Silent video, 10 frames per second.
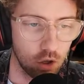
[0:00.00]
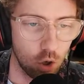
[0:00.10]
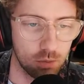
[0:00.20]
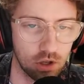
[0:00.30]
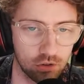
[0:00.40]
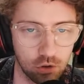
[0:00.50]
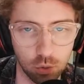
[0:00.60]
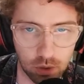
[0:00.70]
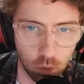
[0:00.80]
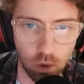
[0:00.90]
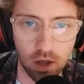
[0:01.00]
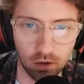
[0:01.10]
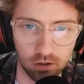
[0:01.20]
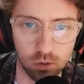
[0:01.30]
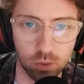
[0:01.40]
Hope you guys are doing
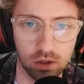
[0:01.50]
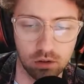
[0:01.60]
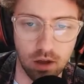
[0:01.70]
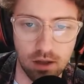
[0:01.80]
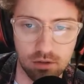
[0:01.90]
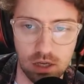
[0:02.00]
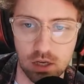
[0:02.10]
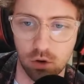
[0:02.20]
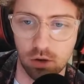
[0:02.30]
well. We are live here